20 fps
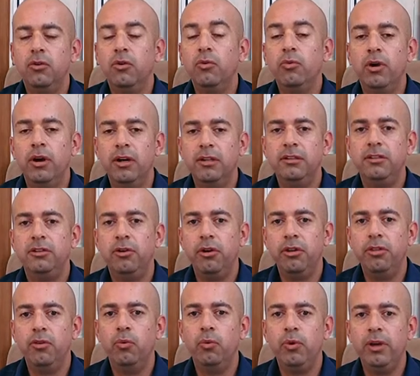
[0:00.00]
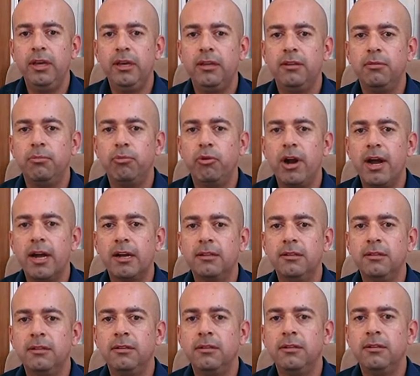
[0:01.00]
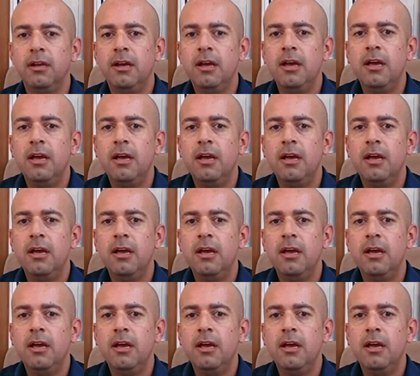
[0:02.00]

or runs during the week to practice.